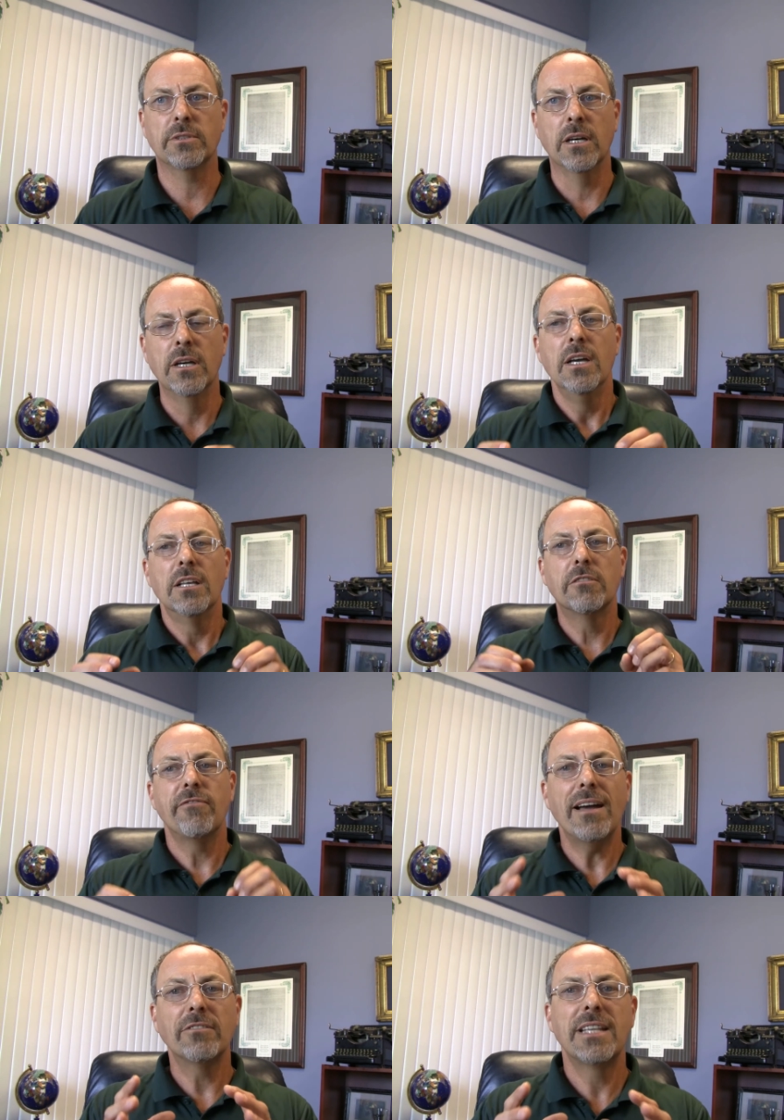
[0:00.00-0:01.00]
The
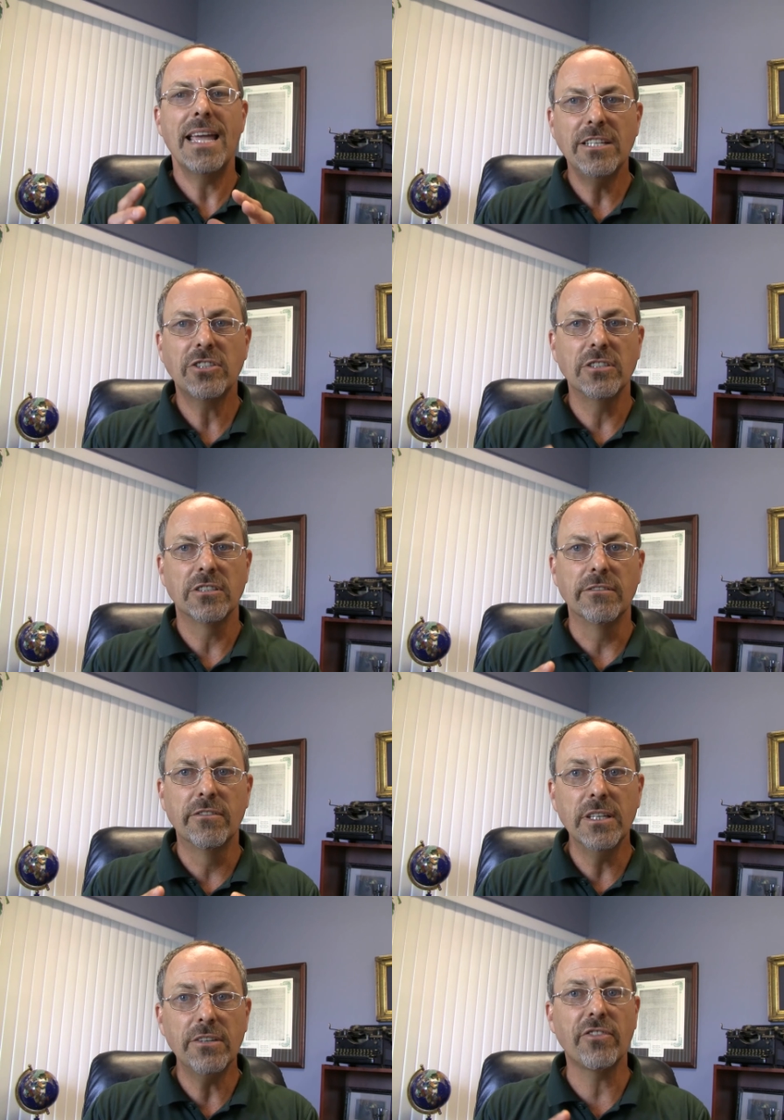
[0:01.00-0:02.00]
foundations of
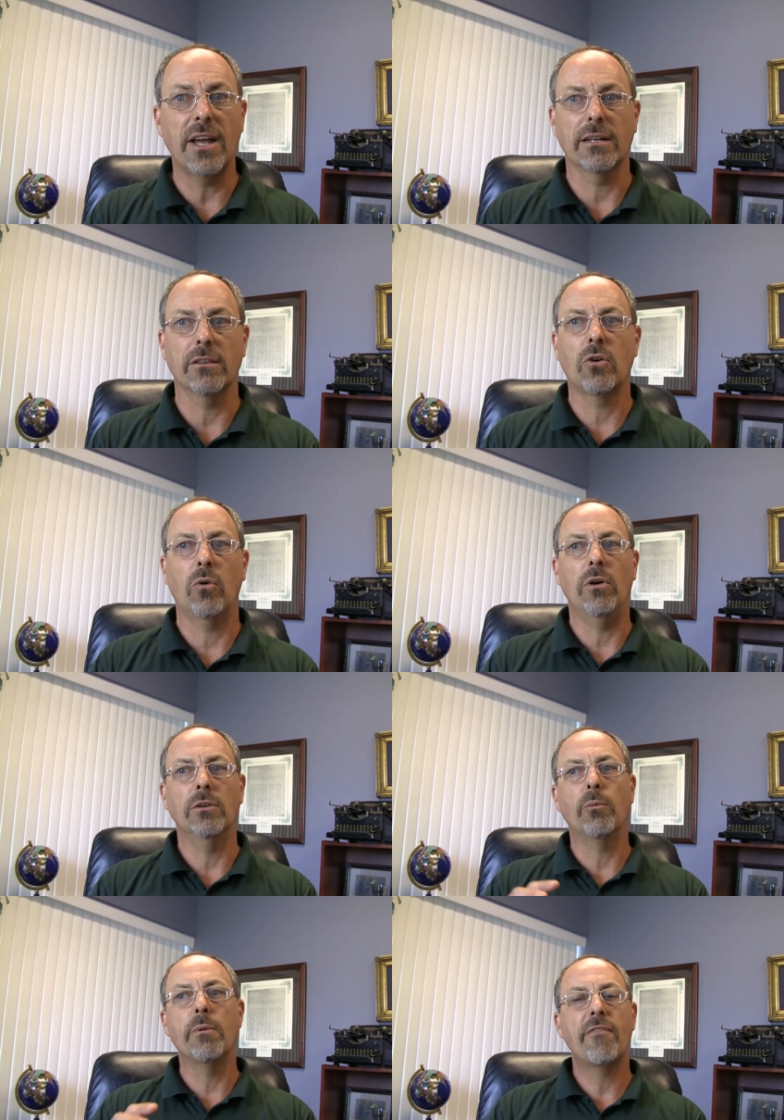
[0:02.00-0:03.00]
this side of the coin
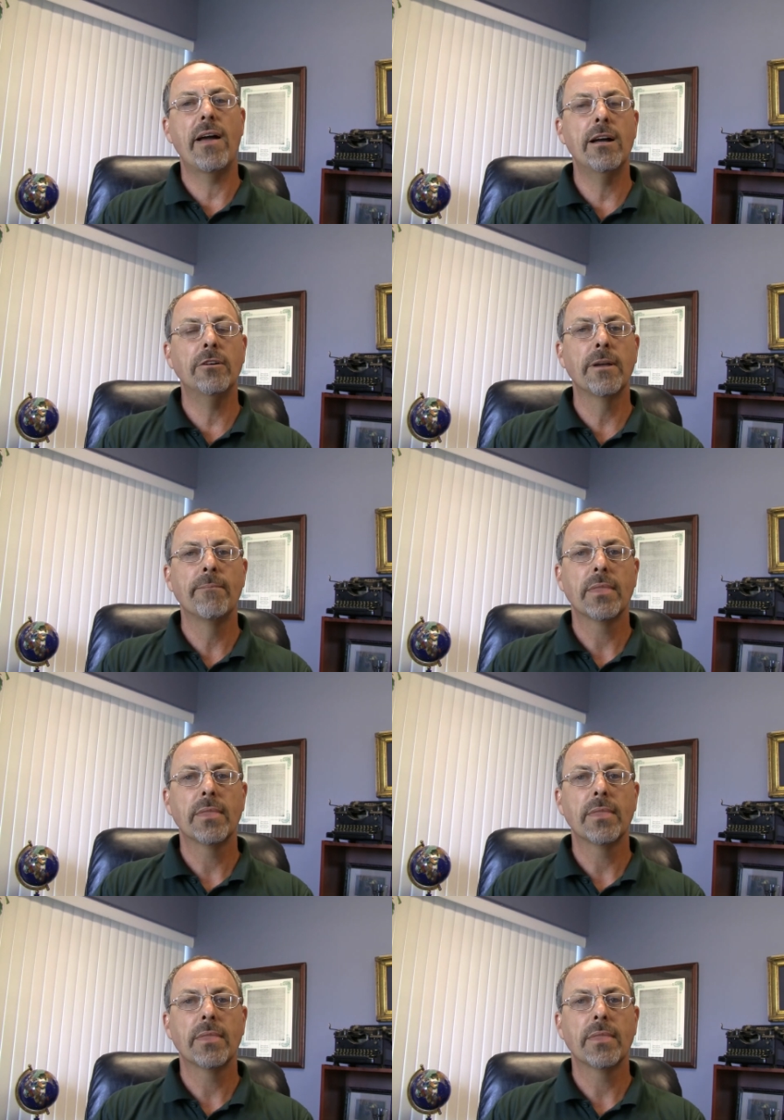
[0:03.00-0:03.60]
will be found